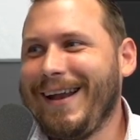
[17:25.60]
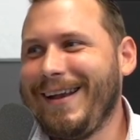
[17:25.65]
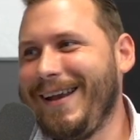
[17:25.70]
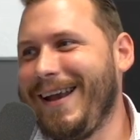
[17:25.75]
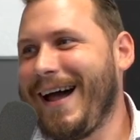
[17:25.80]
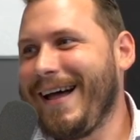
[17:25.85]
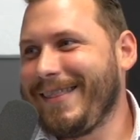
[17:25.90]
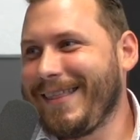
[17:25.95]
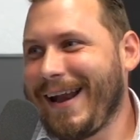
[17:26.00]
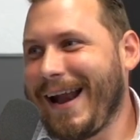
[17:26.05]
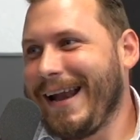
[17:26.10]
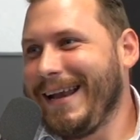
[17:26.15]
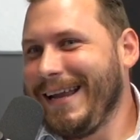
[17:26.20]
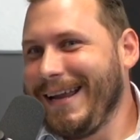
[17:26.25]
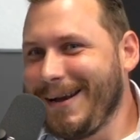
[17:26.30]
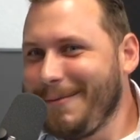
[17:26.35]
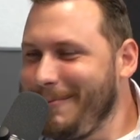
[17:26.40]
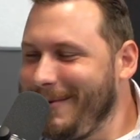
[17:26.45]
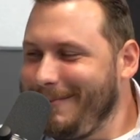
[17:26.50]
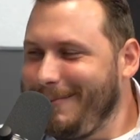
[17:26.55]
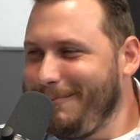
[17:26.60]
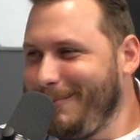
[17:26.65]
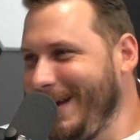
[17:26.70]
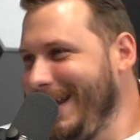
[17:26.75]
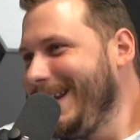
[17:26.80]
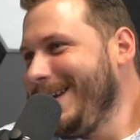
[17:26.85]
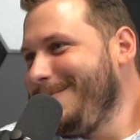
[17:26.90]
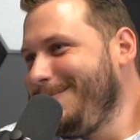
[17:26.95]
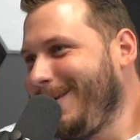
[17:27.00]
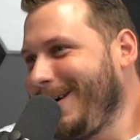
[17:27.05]
not that I need a
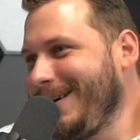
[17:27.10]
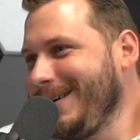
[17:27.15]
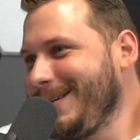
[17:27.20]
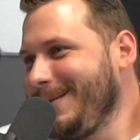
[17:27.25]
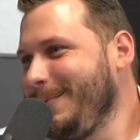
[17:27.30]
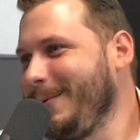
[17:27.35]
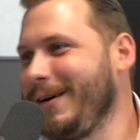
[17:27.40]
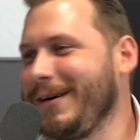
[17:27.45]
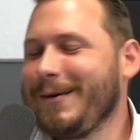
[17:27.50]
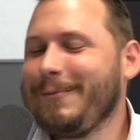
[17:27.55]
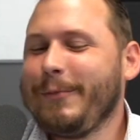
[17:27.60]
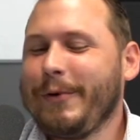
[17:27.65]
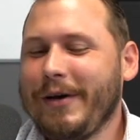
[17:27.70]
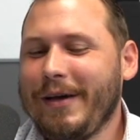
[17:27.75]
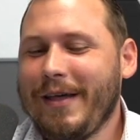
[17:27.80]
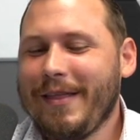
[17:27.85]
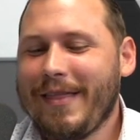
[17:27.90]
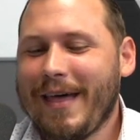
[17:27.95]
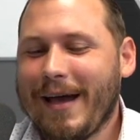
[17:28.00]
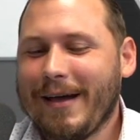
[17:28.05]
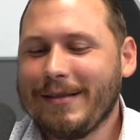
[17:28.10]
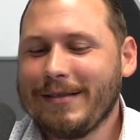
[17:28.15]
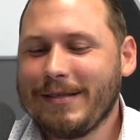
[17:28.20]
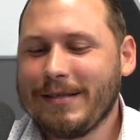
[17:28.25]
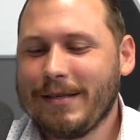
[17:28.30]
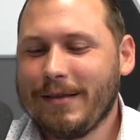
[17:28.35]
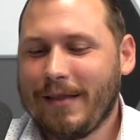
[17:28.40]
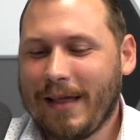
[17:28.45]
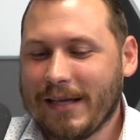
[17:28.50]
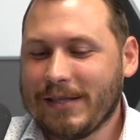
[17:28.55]
beaded purse book, but
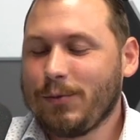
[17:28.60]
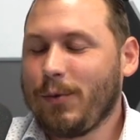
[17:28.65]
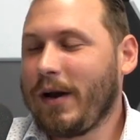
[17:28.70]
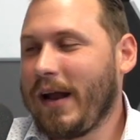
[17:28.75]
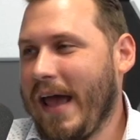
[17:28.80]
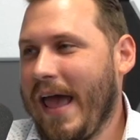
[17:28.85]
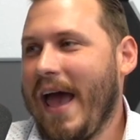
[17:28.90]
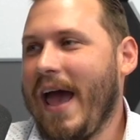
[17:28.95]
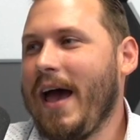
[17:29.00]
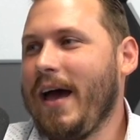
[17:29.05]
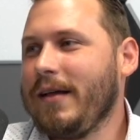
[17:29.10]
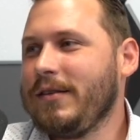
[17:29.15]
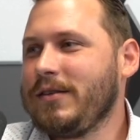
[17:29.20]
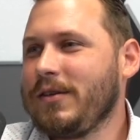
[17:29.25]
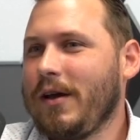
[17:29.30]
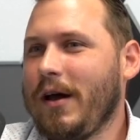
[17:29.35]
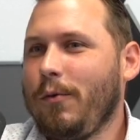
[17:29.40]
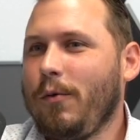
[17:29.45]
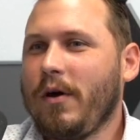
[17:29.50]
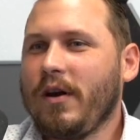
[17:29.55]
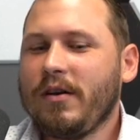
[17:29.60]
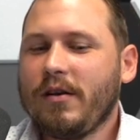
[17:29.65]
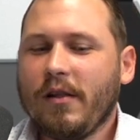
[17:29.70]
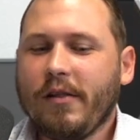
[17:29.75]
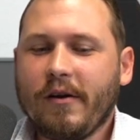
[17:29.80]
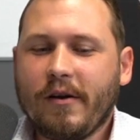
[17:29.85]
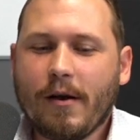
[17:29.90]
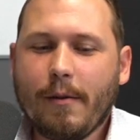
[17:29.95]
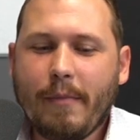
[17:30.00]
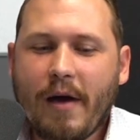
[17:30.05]
that's what I had. So I wanted to
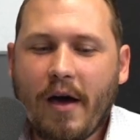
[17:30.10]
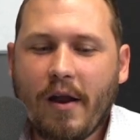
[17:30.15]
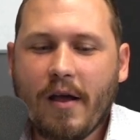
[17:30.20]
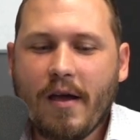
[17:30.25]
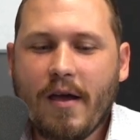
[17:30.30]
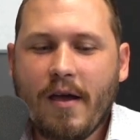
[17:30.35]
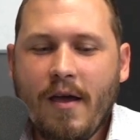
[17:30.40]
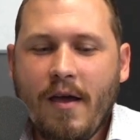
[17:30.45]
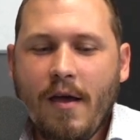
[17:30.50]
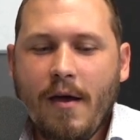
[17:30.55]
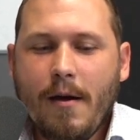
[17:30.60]
learn about it.